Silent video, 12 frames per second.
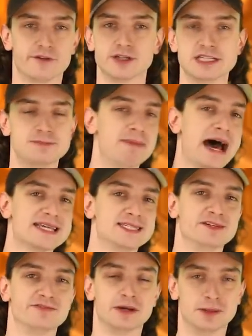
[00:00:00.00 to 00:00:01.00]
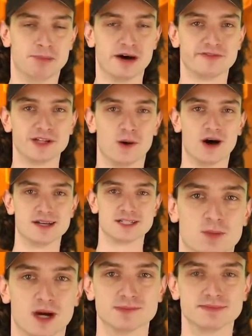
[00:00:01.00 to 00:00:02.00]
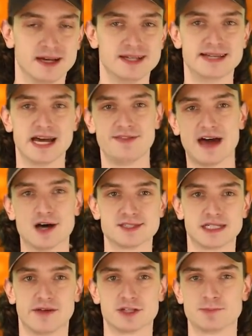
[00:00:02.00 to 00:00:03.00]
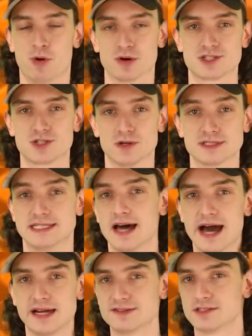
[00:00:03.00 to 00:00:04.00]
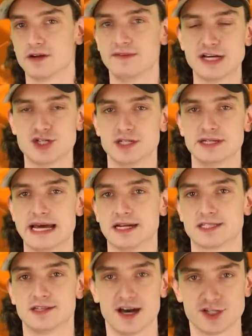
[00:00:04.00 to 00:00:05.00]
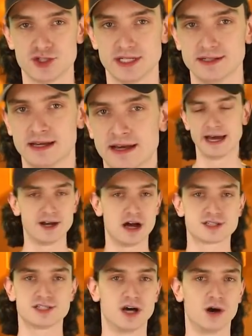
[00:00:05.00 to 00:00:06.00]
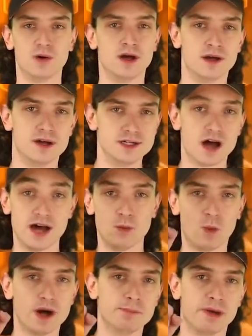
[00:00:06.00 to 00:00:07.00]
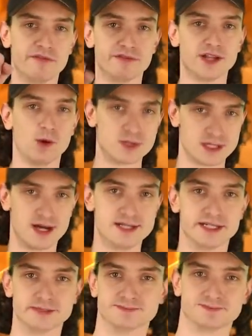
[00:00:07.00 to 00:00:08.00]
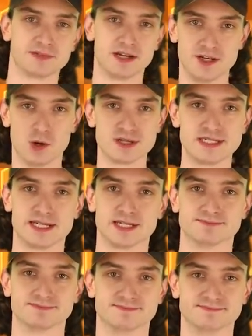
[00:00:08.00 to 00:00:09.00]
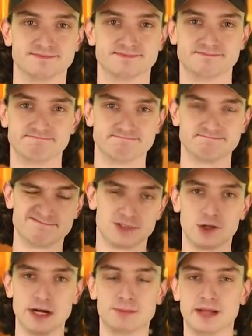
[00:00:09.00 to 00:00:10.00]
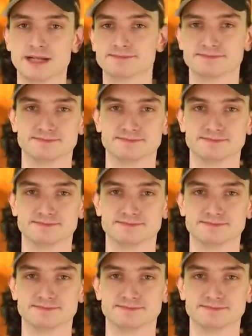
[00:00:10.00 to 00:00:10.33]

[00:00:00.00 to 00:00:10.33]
for this massive buffalo hunt. Well, 10,000 of those poor souls died of starvation and exhaustion, and also not one buffalo was hunted, nor seen. Great plan.